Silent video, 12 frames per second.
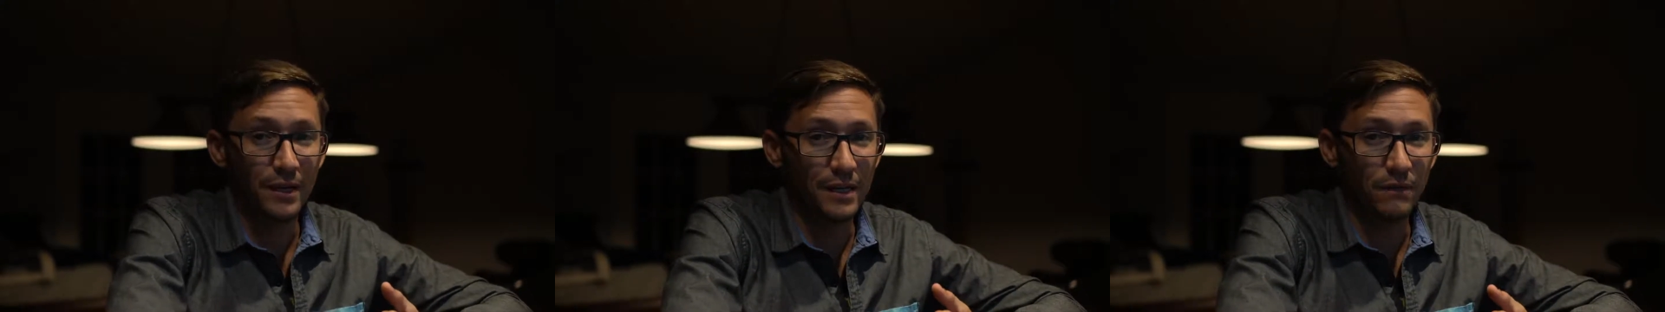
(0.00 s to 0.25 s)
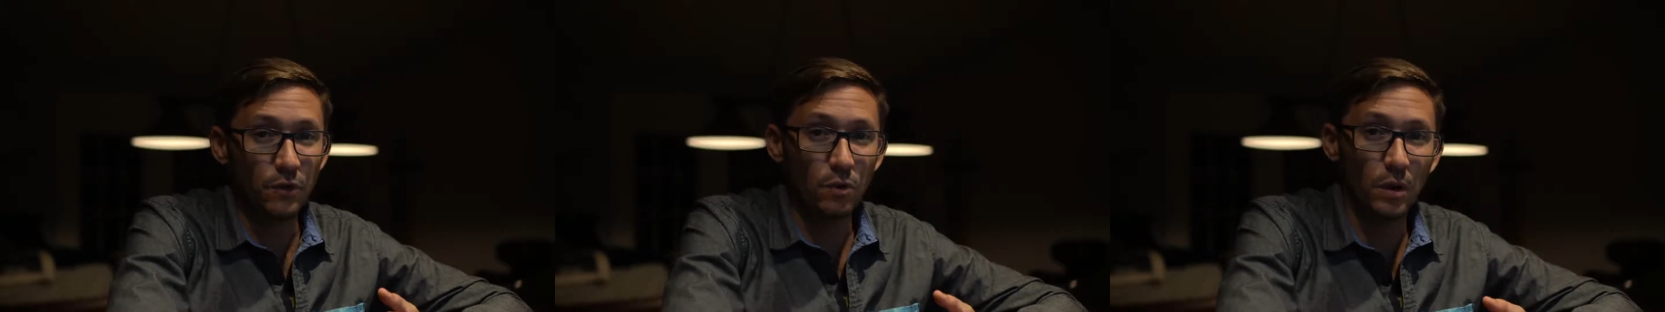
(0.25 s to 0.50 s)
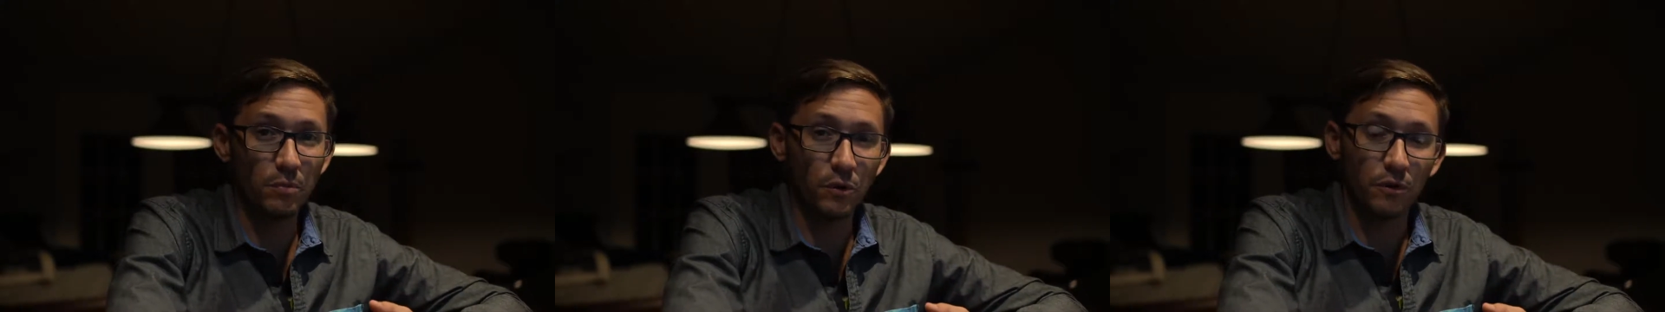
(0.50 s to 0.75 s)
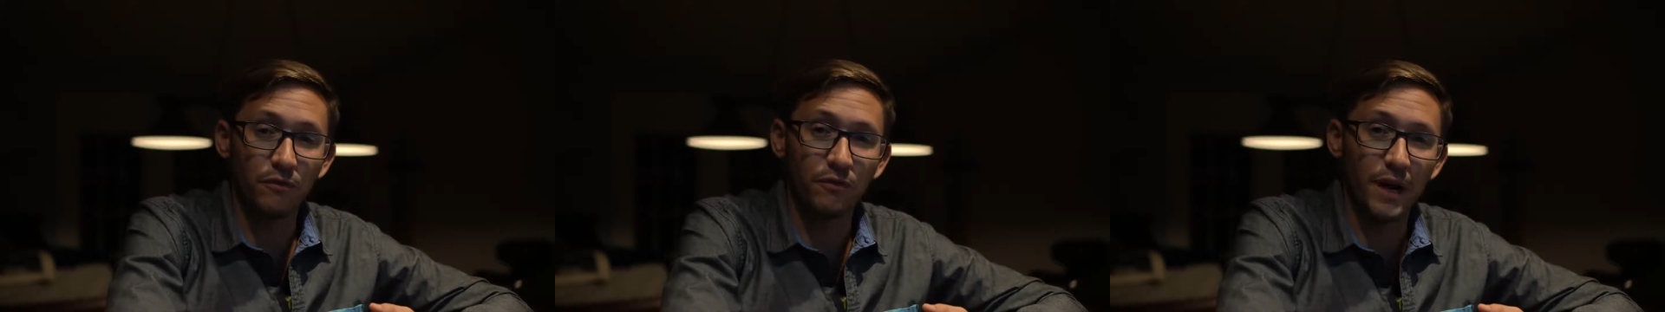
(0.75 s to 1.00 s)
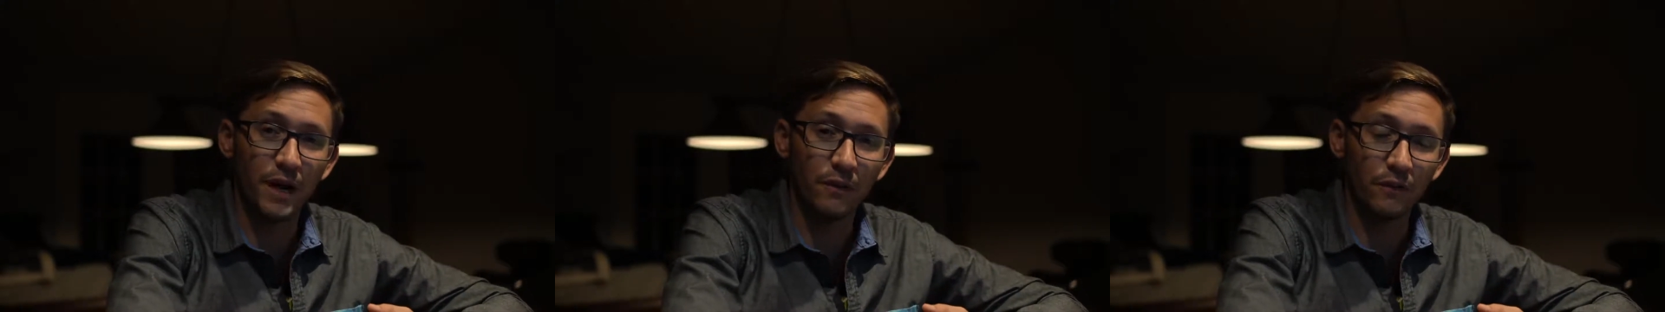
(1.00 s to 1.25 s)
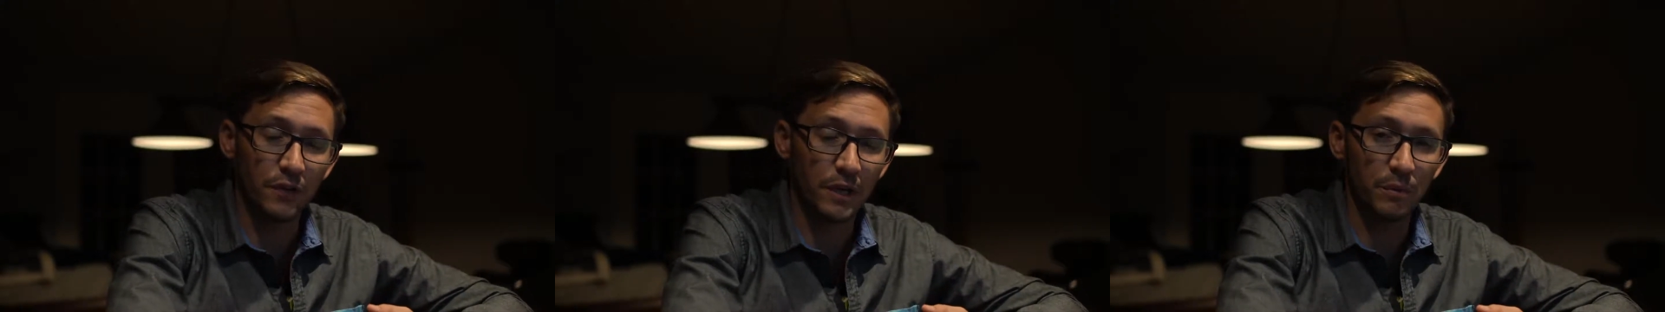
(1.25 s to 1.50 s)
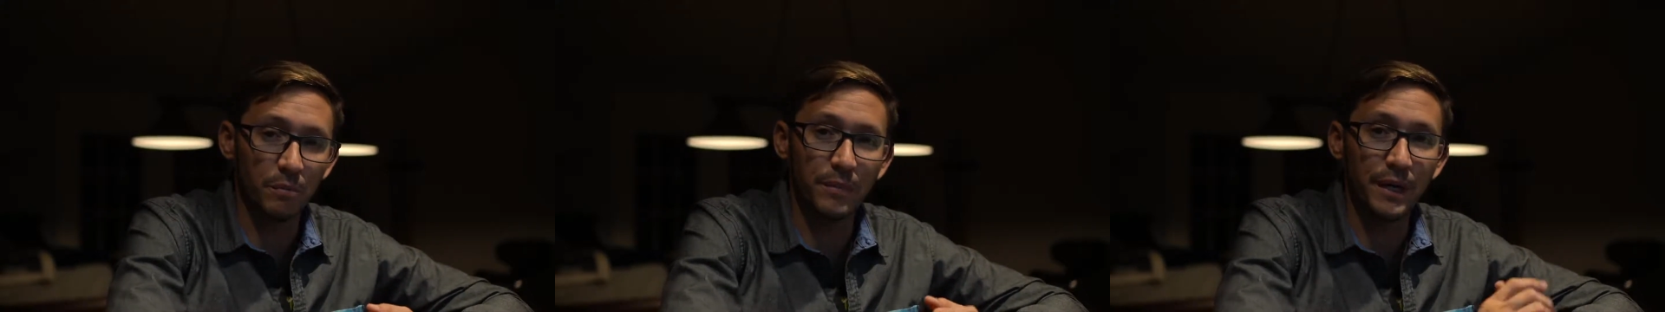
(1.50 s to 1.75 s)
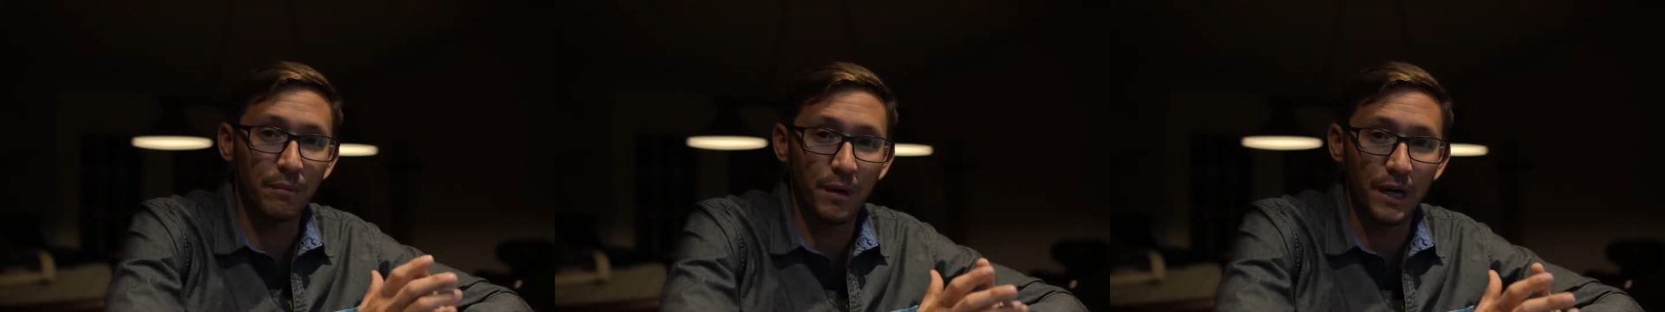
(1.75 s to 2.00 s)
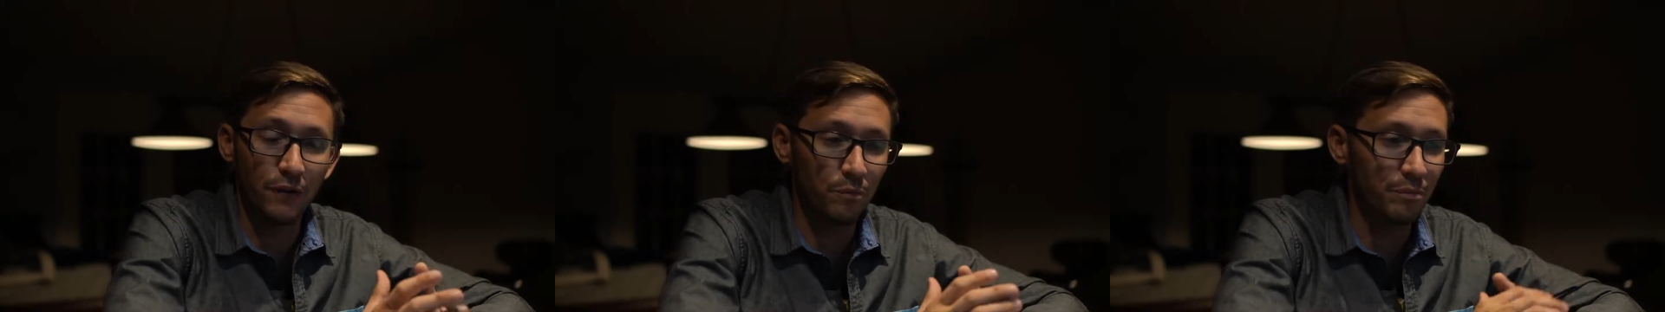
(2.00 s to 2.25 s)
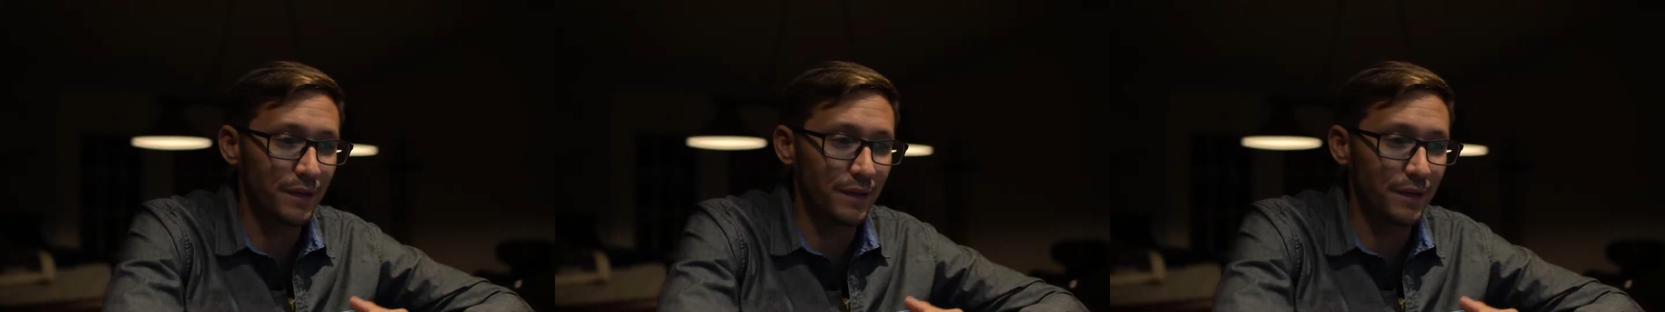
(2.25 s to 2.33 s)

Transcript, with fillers: If you upload a file that's a couple megabytes